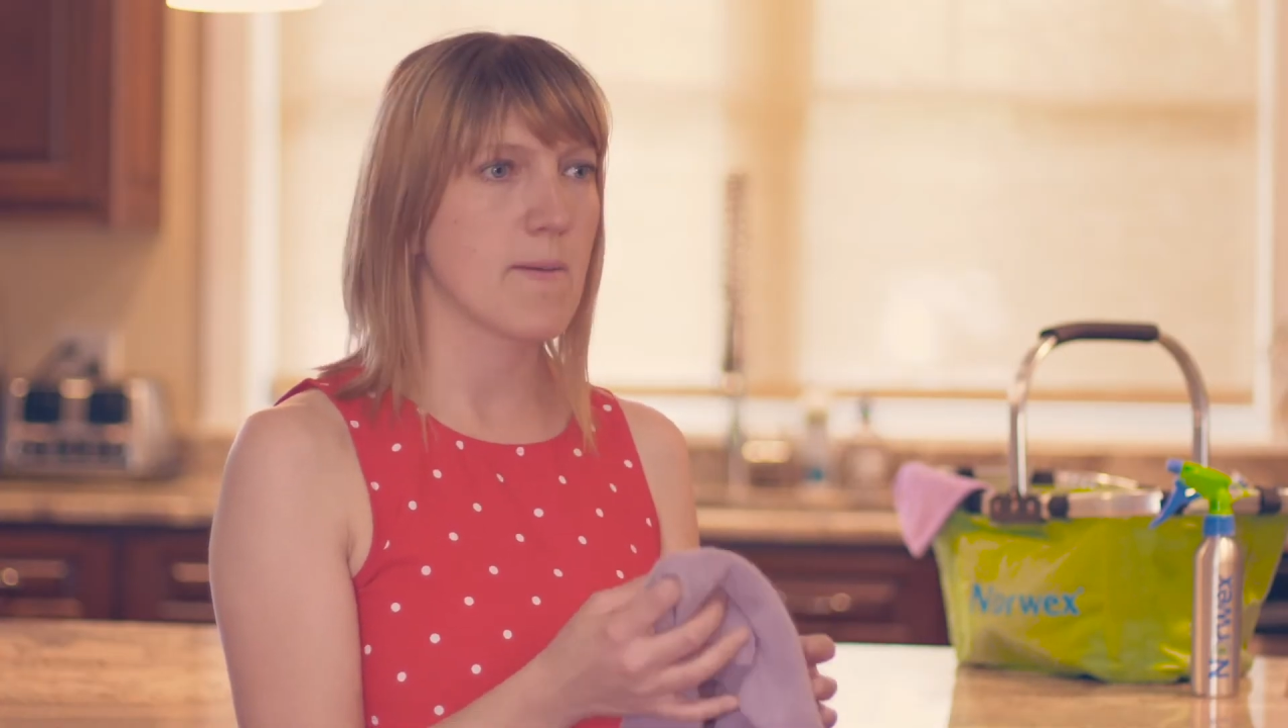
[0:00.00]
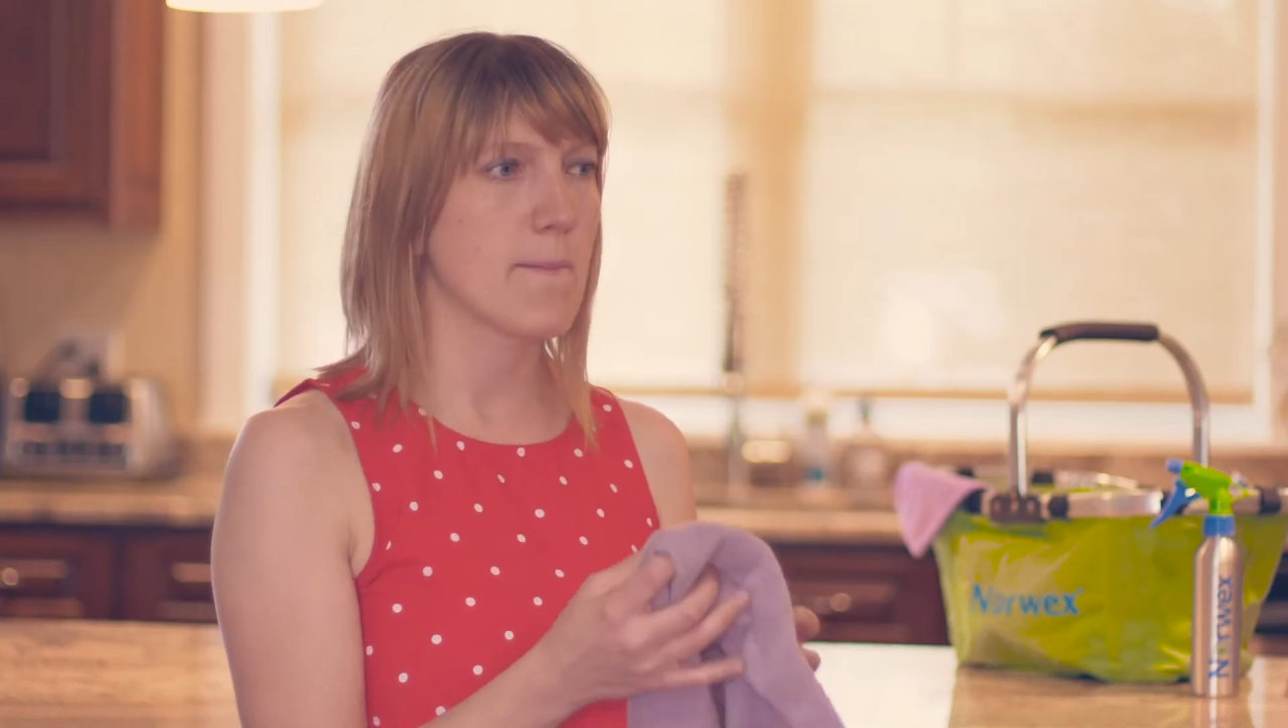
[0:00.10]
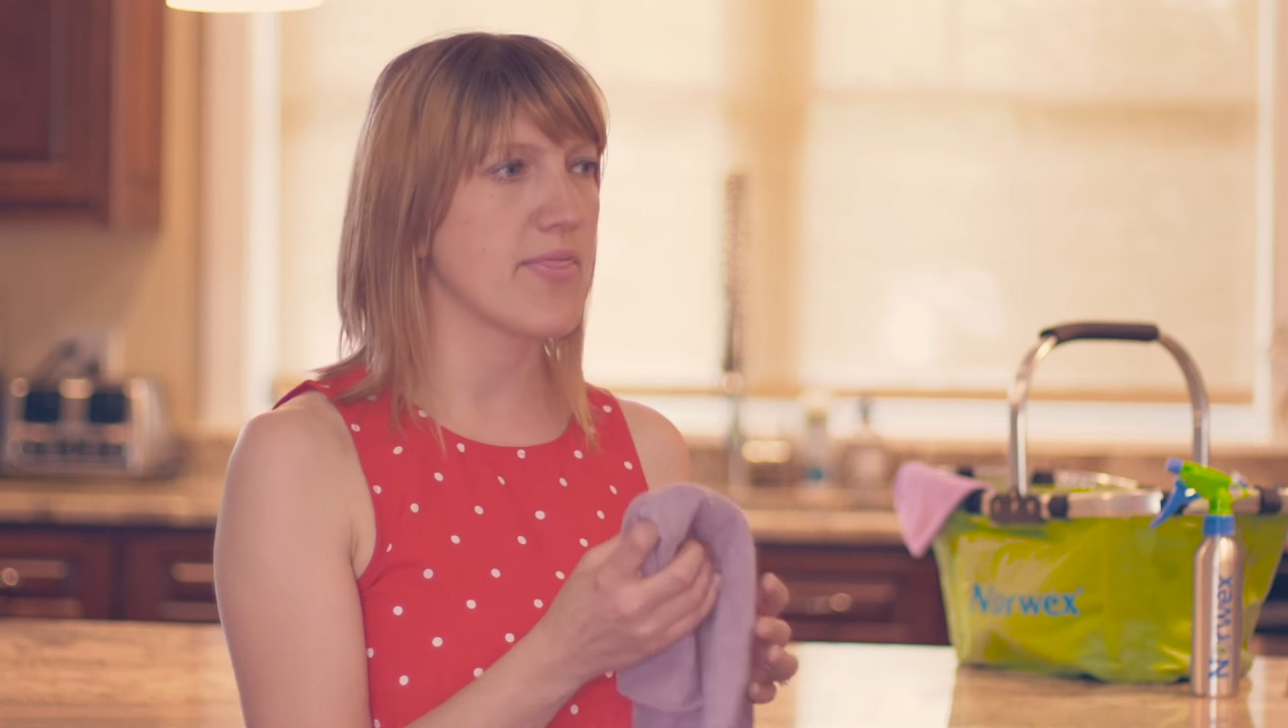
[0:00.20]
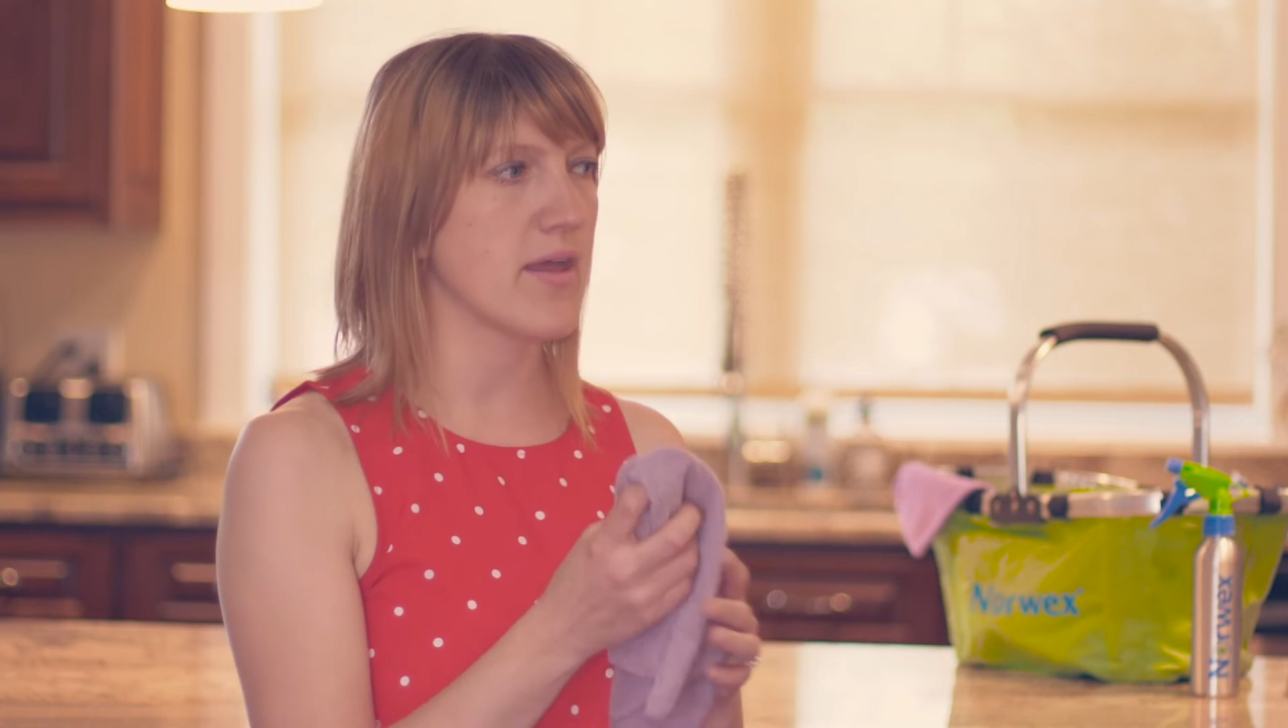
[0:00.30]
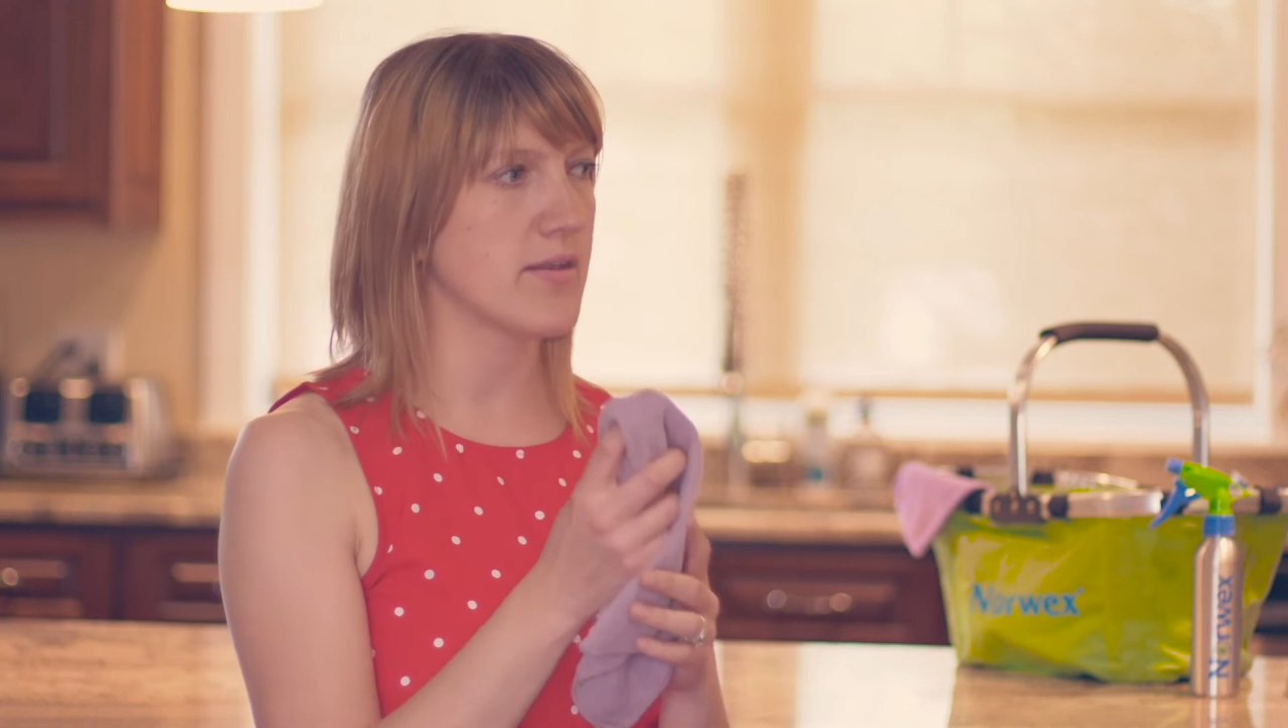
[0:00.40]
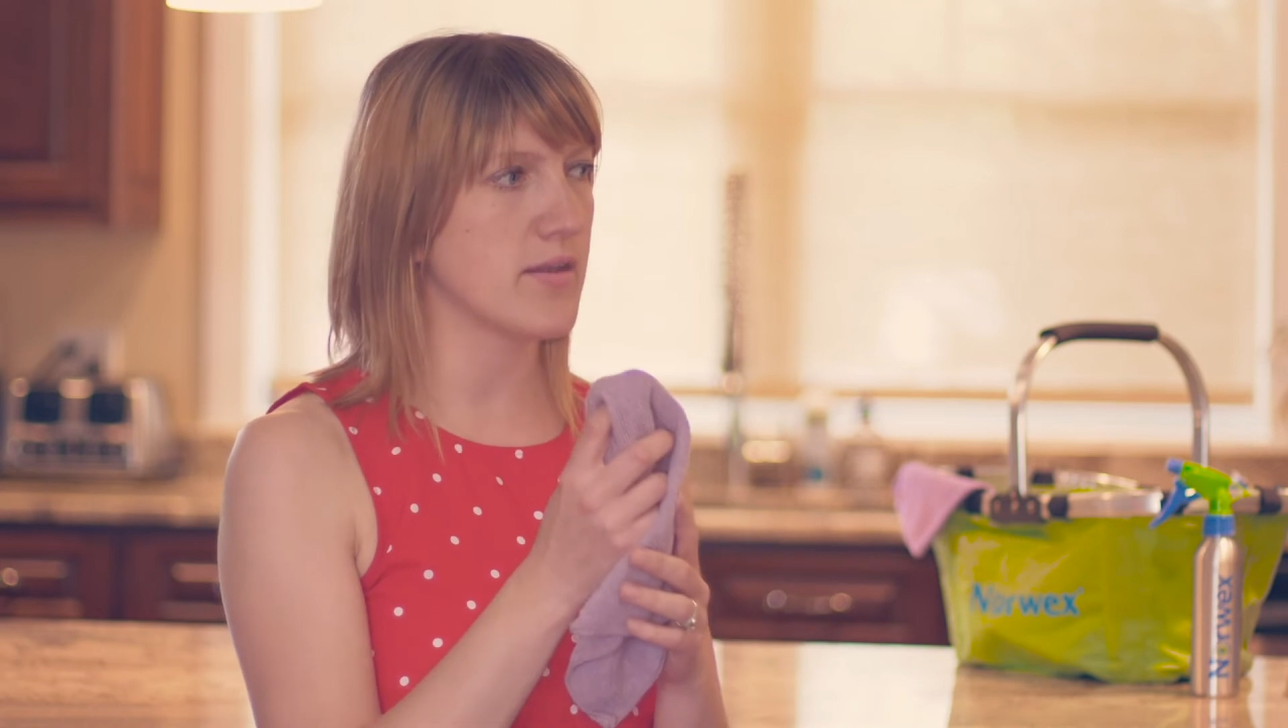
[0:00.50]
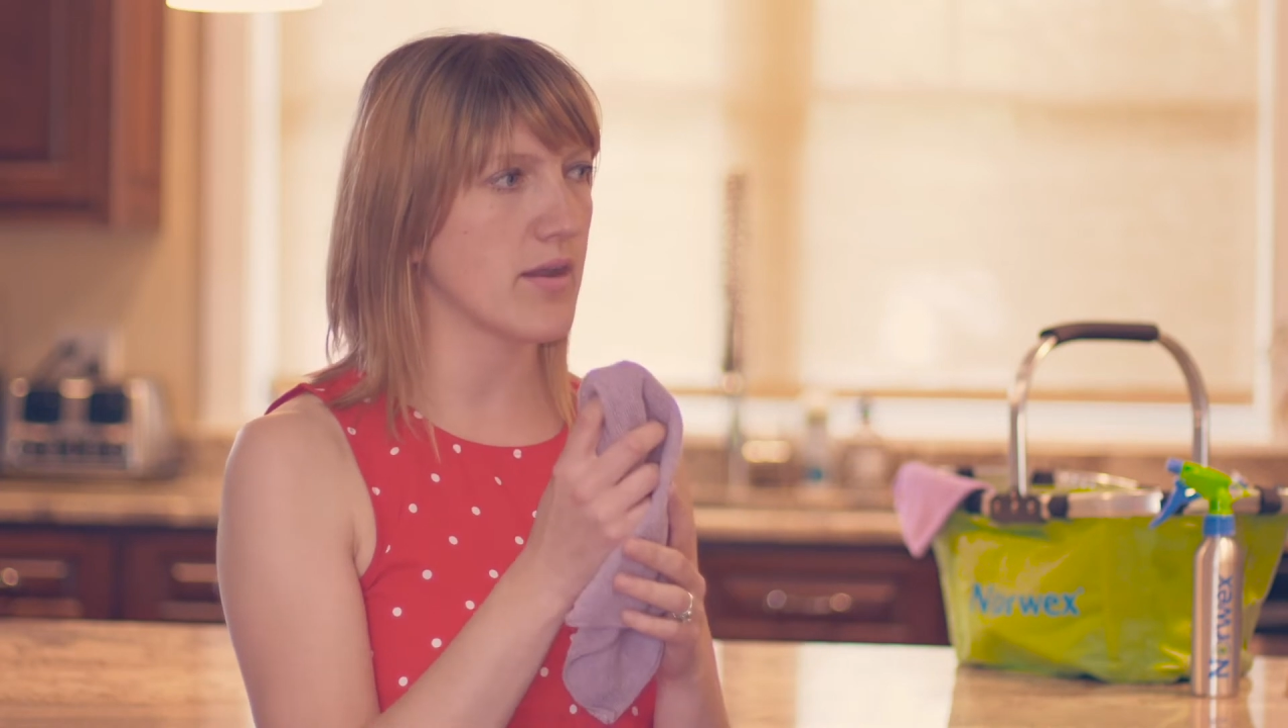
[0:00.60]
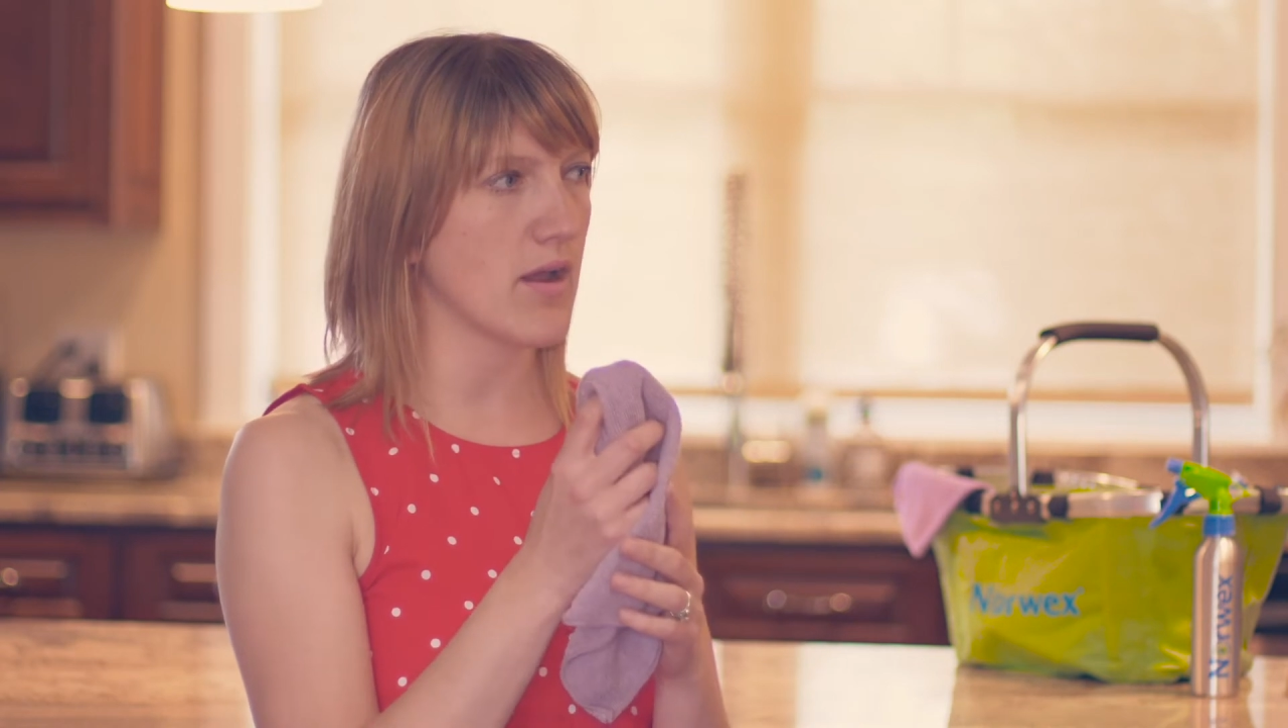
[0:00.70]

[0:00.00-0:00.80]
but then